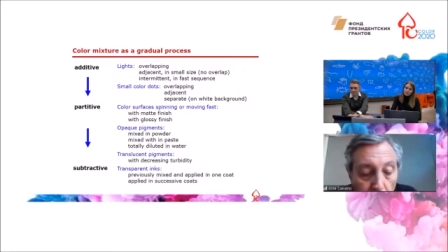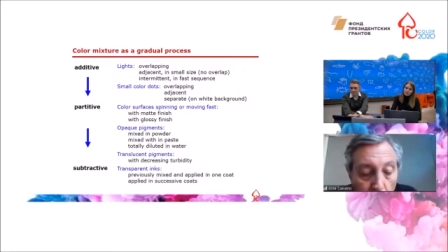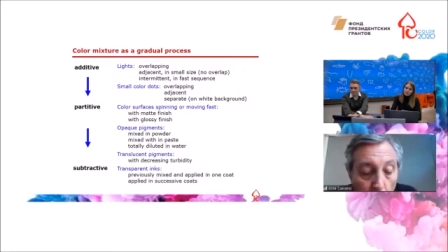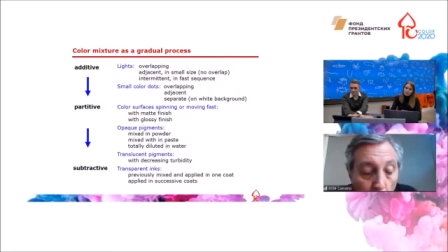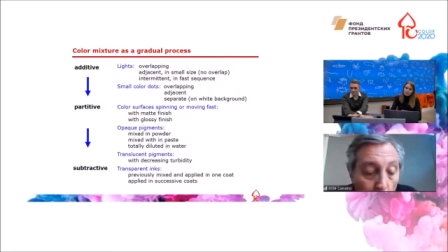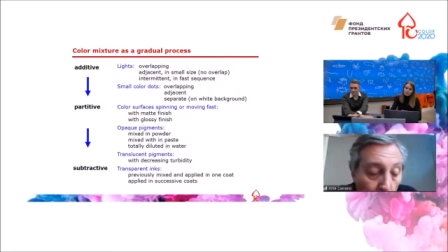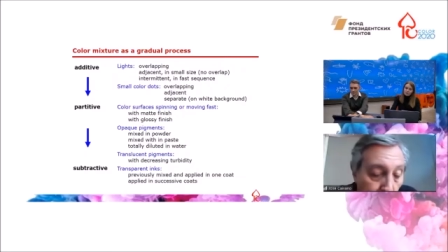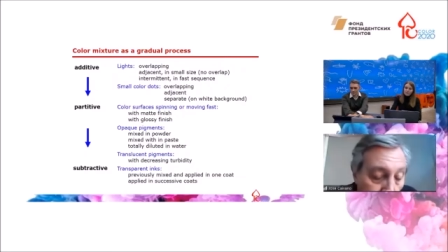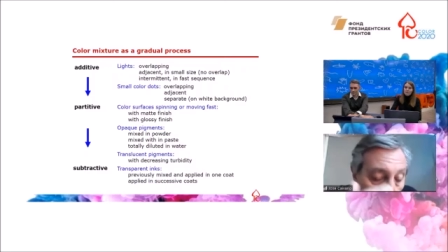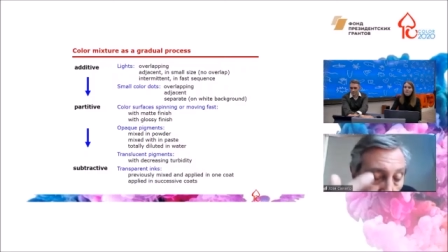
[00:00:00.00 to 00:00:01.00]
or
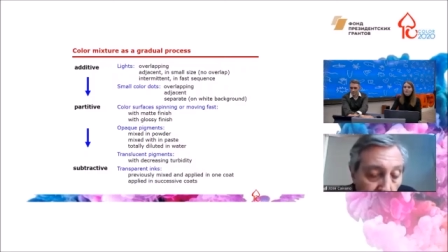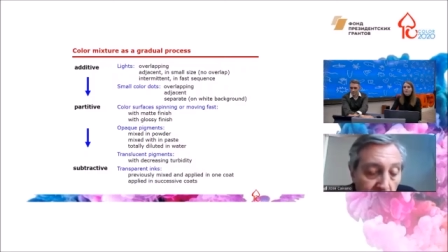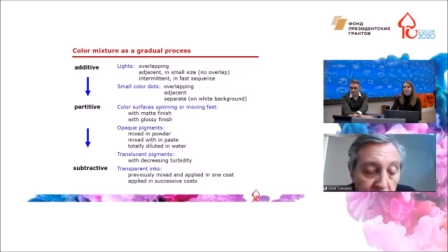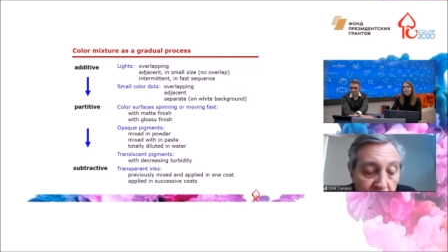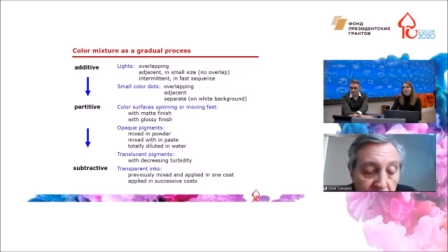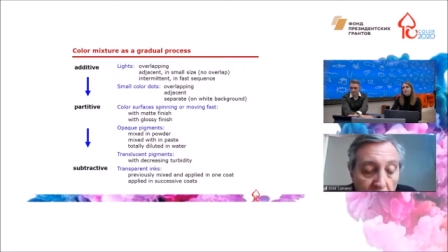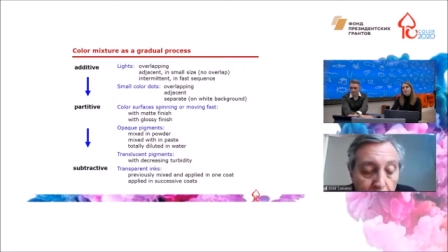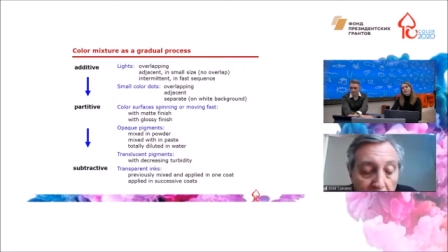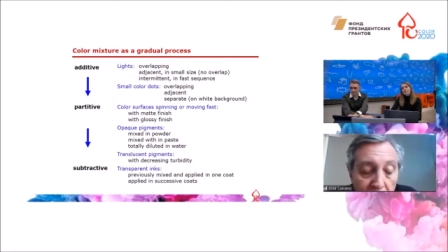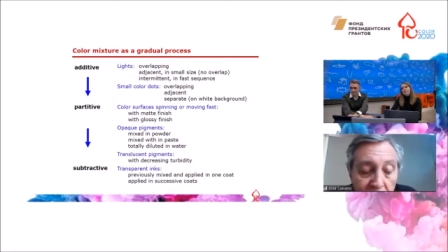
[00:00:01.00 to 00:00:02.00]
either
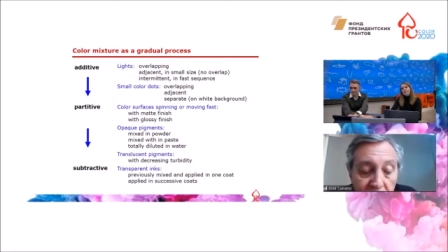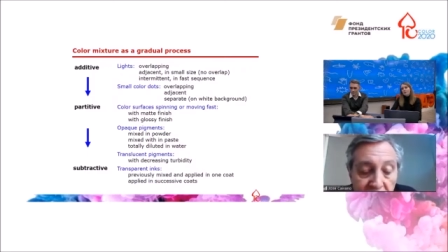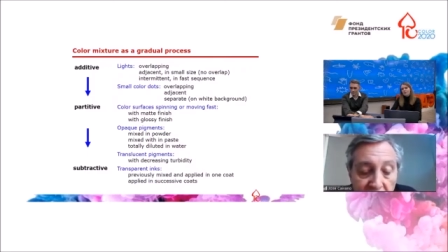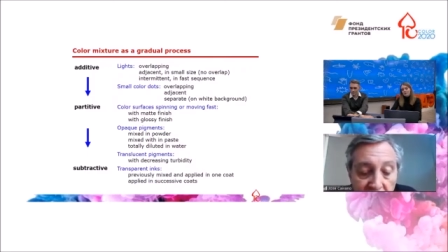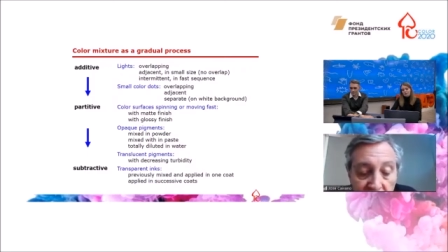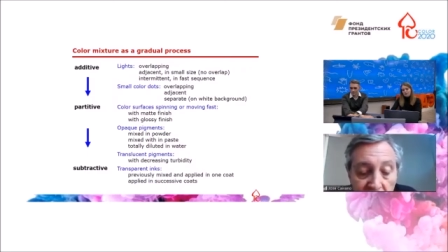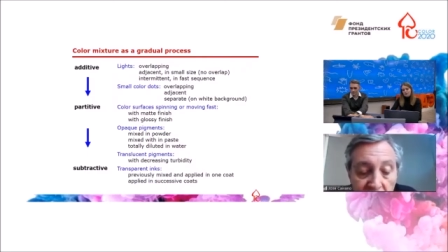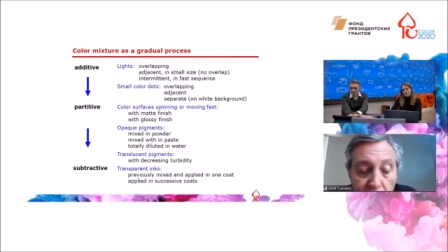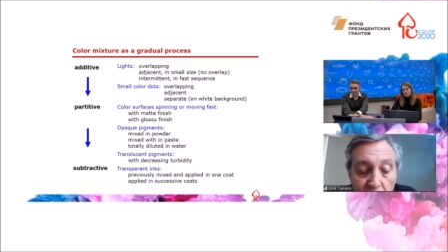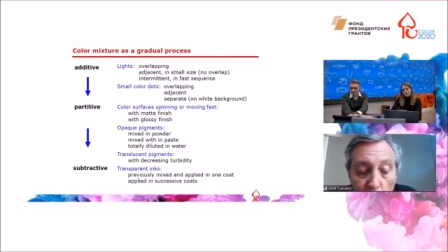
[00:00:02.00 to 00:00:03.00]
applied in successive
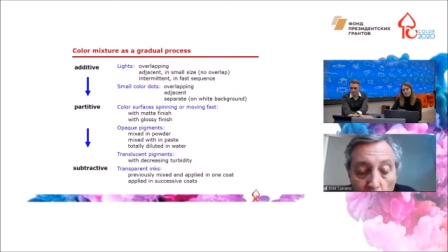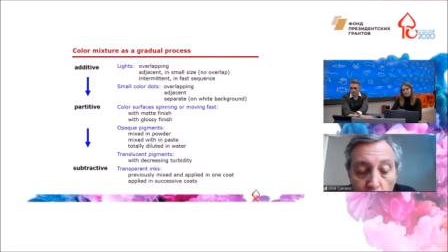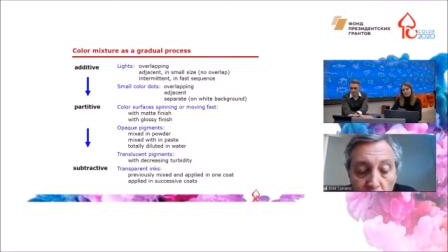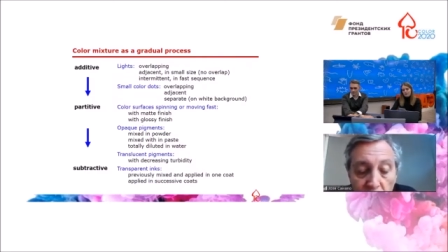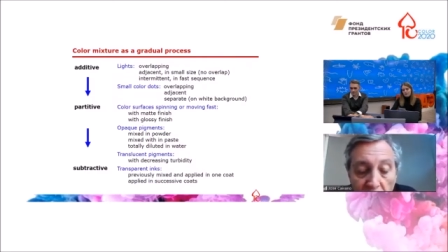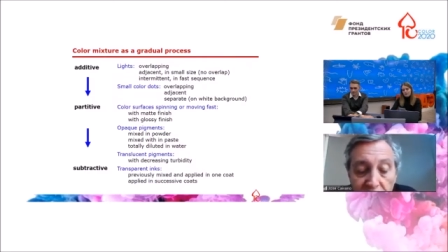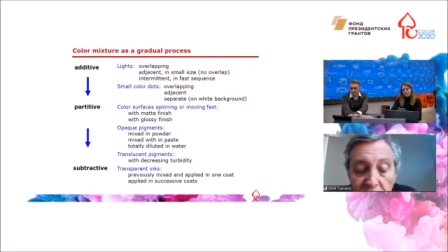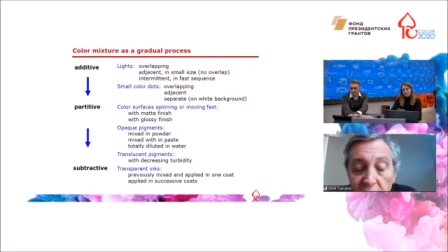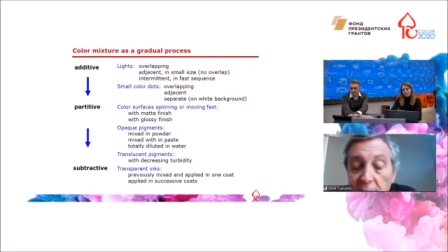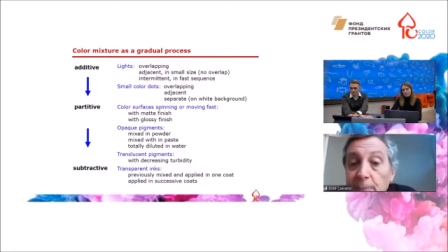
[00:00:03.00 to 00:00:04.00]
coats after
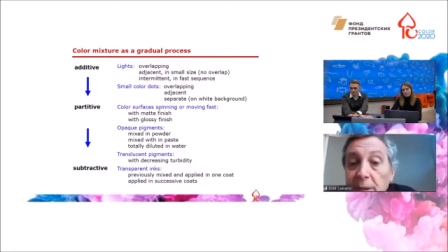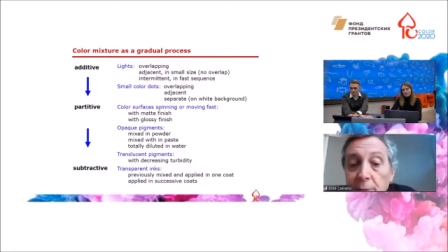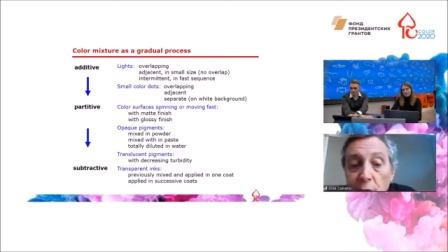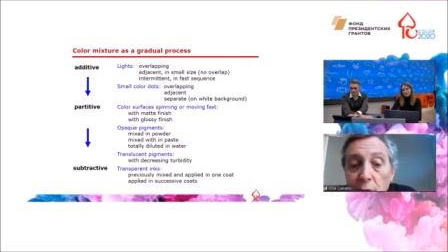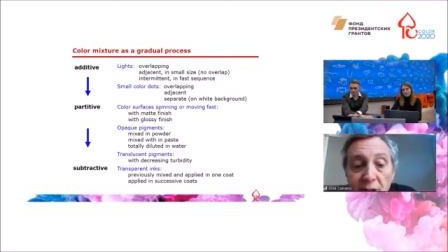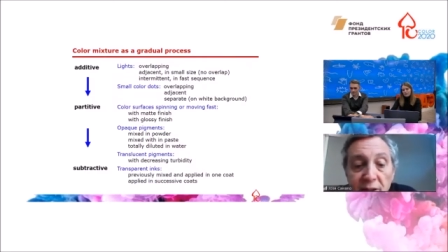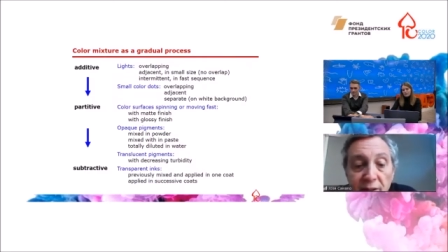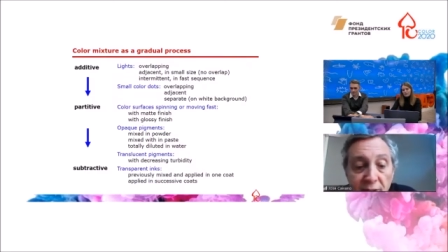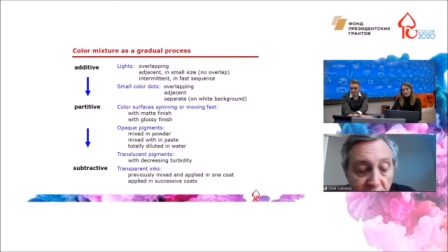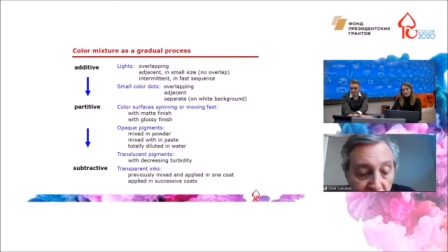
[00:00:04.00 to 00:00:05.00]
the previous is
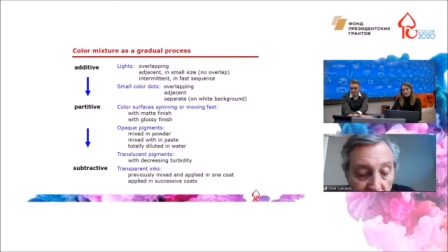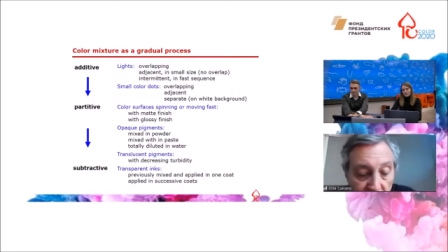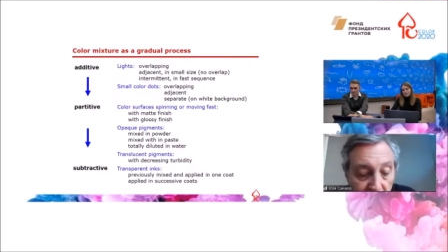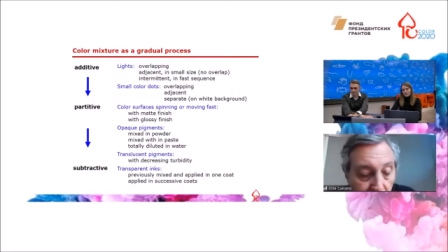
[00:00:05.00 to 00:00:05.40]
dry.